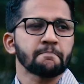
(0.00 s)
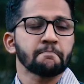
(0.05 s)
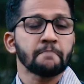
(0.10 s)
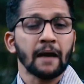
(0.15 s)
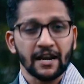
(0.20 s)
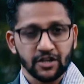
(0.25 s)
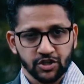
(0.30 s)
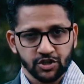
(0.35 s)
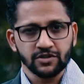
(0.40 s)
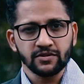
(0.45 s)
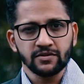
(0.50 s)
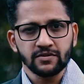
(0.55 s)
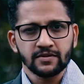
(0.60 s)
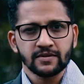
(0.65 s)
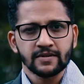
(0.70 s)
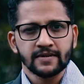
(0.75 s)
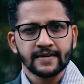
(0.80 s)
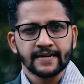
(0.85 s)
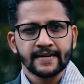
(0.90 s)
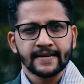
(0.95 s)
passion,
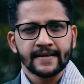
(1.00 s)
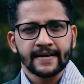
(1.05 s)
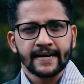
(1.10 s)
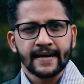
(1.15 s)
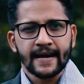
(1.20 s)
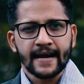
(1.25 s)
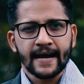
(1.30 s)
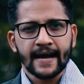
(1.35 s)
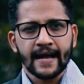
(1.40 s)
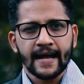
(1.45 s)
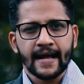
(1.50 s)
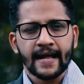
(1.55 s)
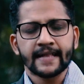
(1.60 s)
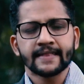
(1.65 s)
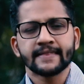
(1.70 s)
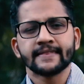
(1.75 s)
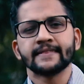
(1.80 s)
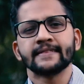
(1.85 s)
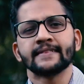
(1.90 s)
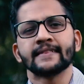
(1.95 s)

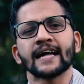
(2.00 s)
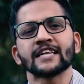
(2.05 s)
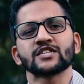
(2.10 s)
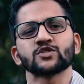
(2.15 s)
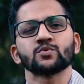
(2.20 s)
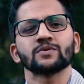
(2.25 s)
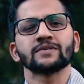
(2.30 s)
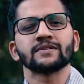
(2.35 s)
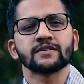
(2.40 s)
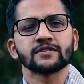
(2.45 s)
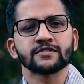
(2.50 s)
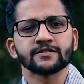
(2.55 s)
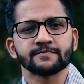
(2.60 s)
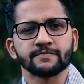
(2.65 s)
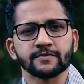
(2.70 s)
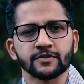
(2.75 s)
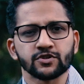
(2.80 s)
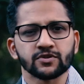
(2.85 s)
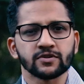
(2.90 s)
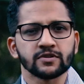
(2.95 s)
and that's when their
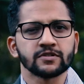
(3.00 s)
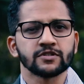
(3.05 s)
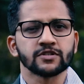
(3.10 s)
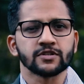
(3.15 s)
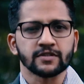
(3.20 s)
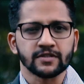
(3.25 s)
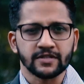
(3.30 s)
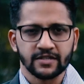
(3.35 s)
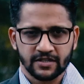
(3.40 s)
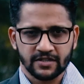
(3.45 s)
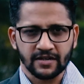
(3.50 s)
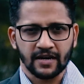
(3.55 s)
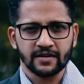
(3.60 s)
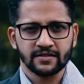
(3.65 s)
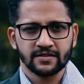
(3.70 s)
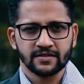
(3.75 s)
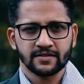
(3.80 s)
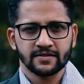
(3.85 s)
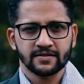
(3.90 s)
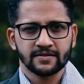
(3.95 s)
spiritual journey
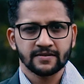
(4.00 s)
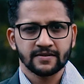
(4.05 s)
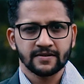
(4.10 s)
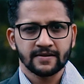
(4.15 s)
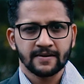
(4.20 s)
starts.